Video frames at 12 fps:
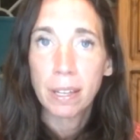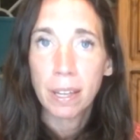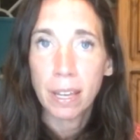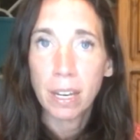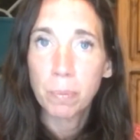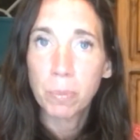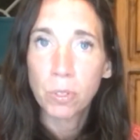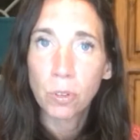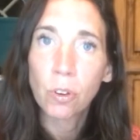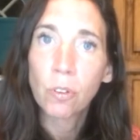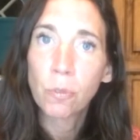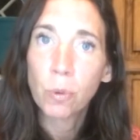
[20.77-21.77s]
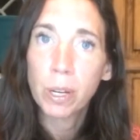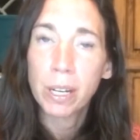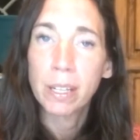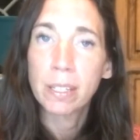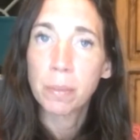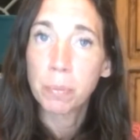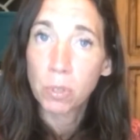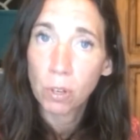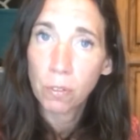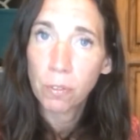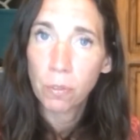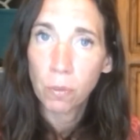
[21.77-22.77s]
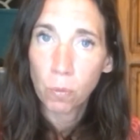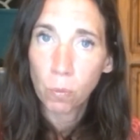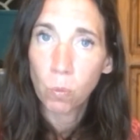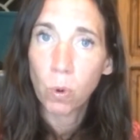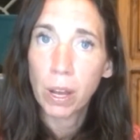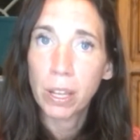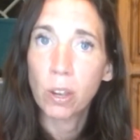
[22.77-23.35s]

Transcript: and observe what